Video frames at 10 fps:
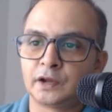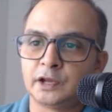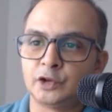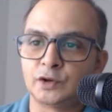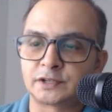
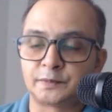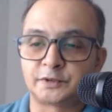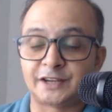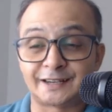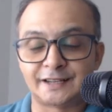you're
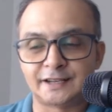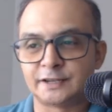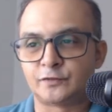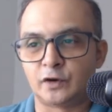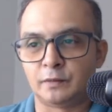subtracting it
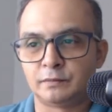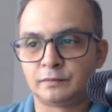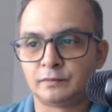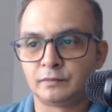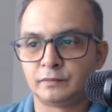from
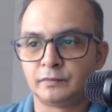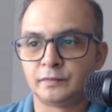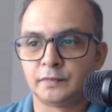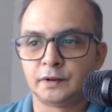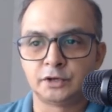
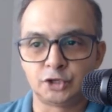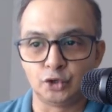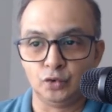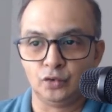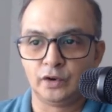
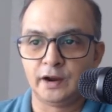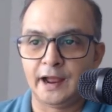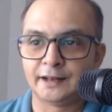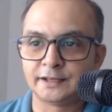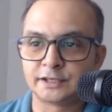2,
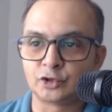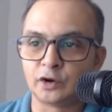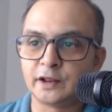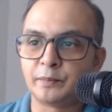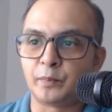and this is
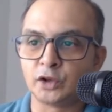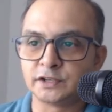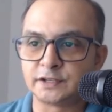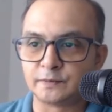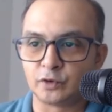already
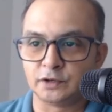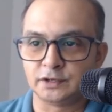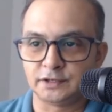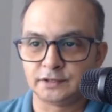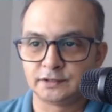positive quantity.